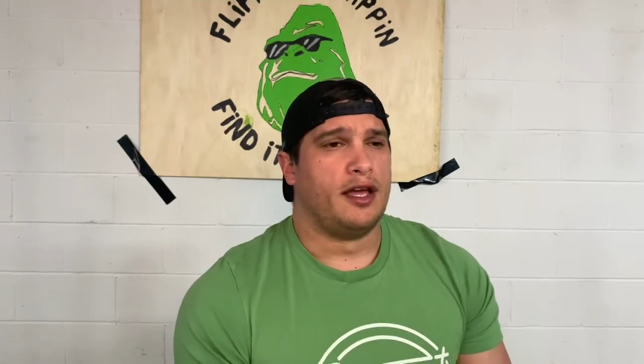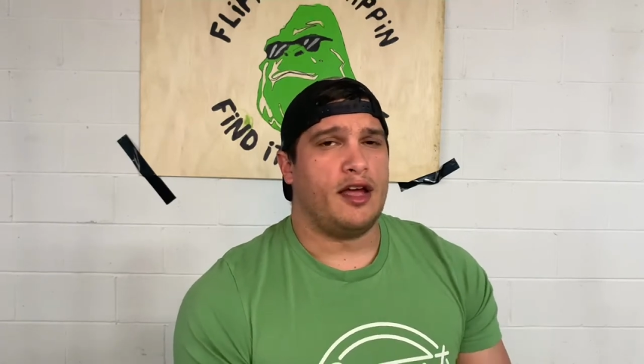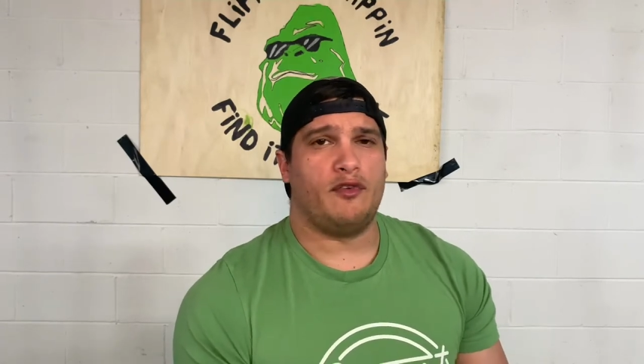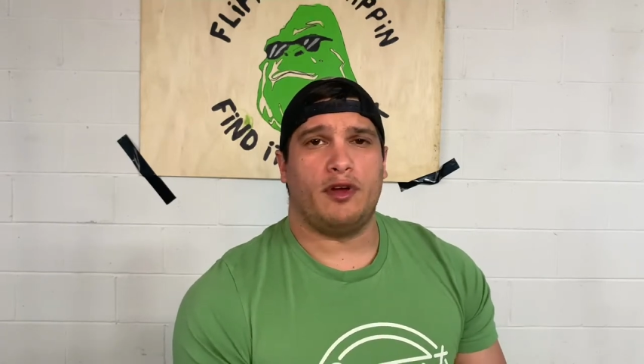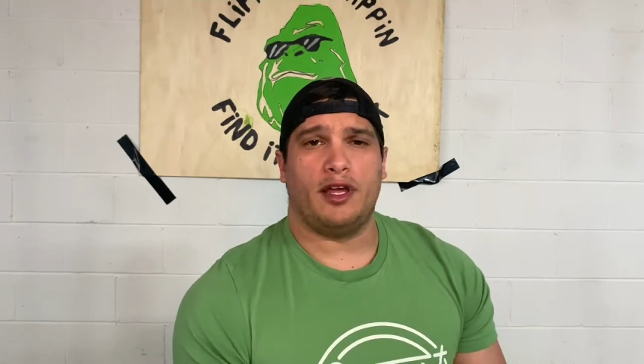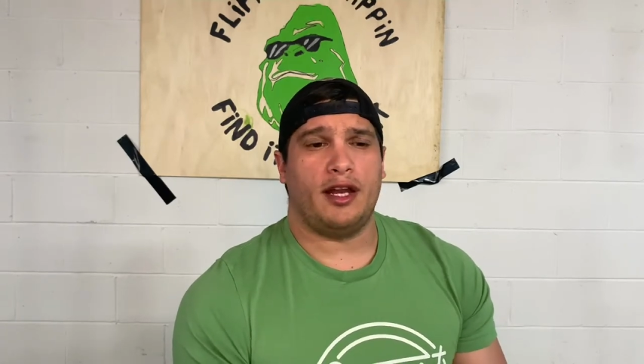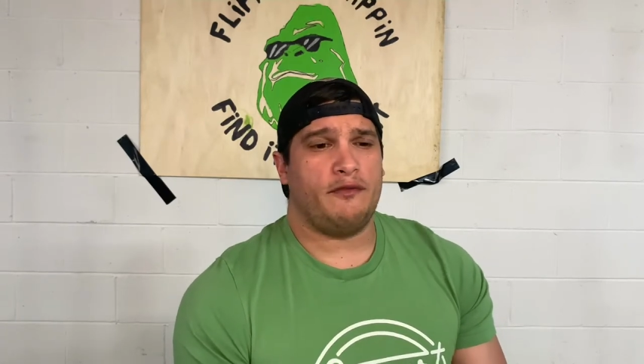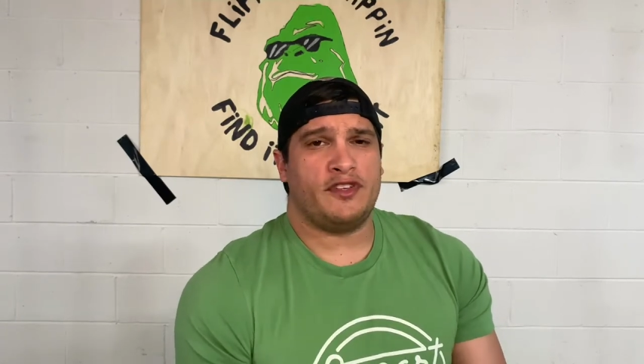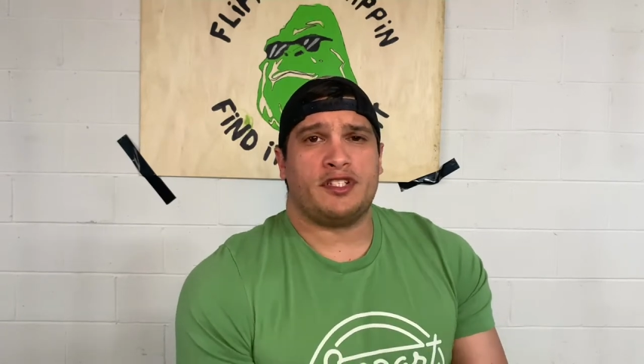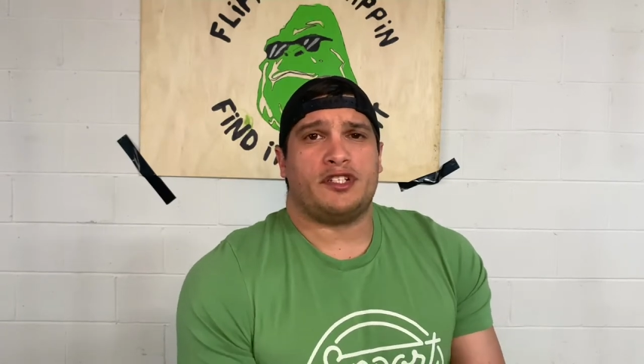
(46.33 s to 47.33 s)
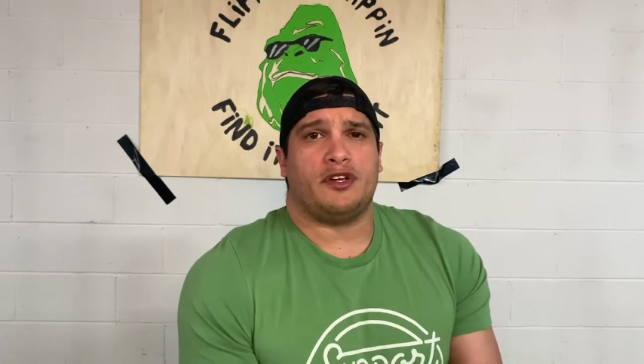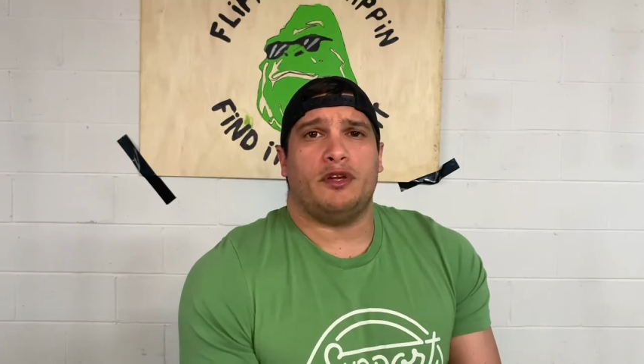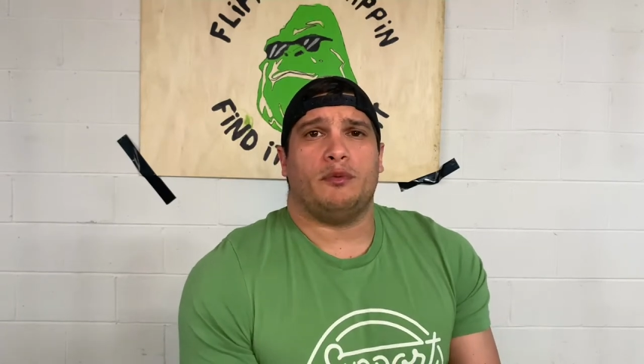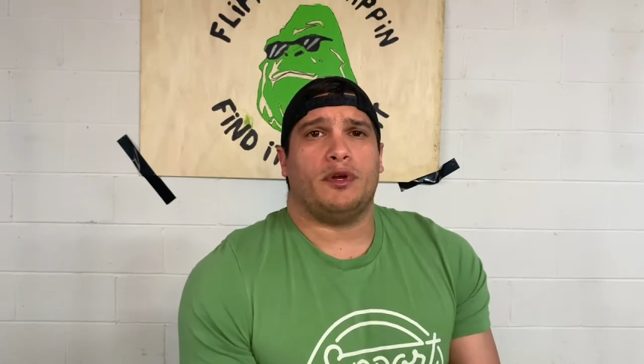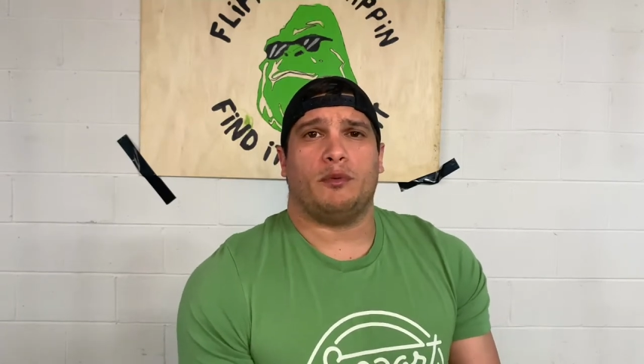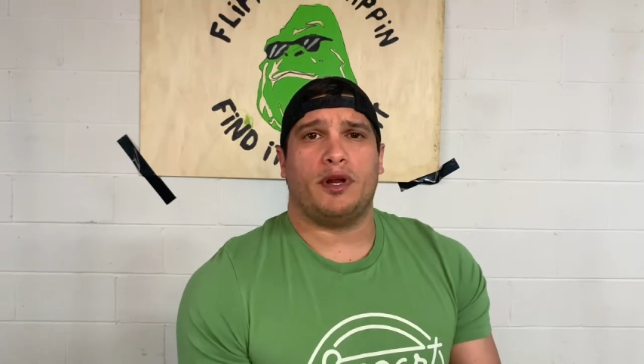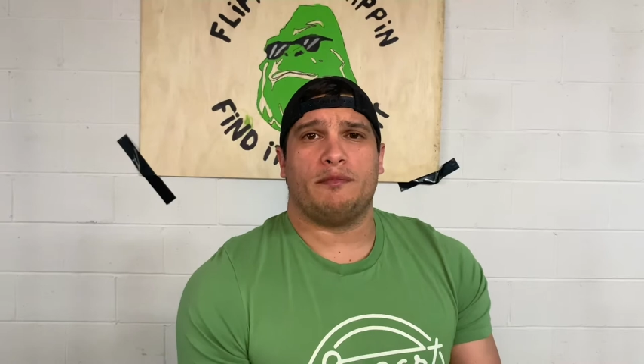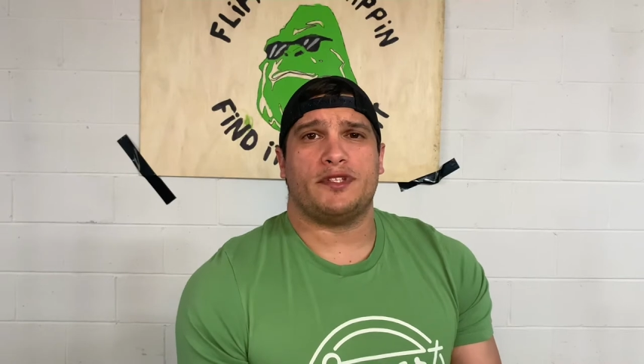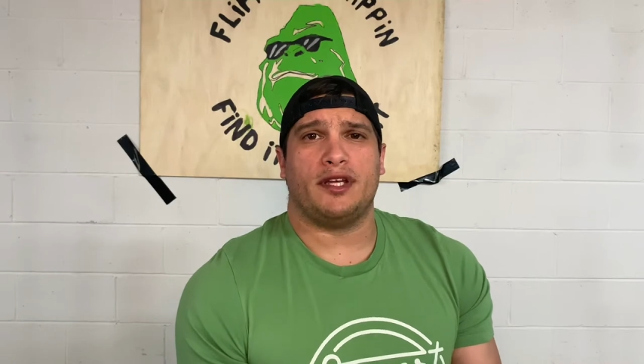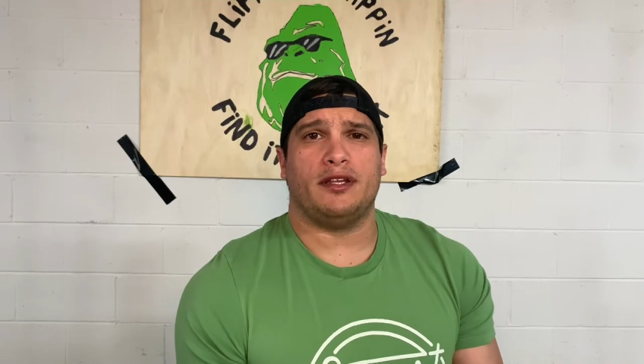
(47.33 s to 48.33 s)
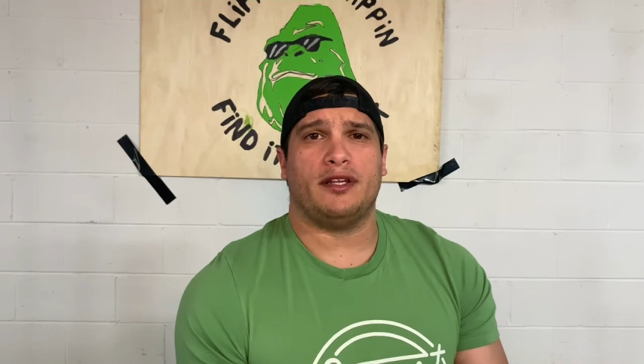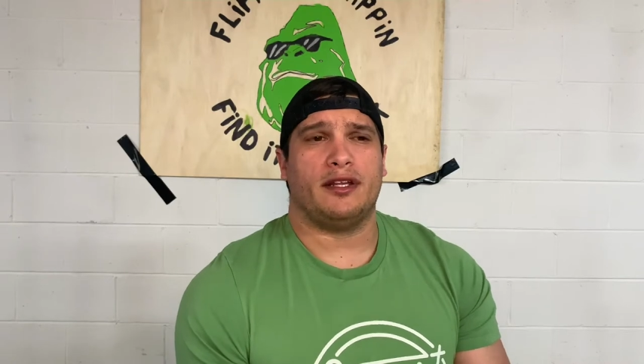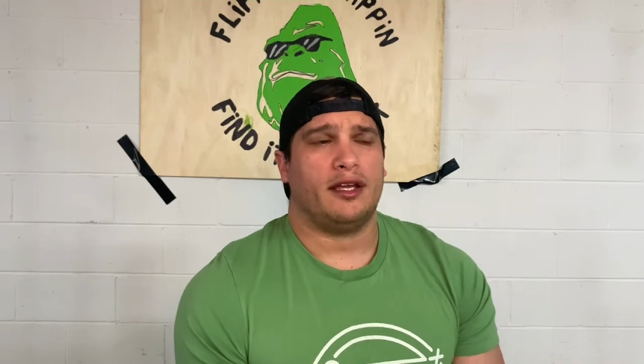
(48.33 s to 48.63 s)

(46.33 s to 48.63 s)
And I'm fixing to show you what I'm selling.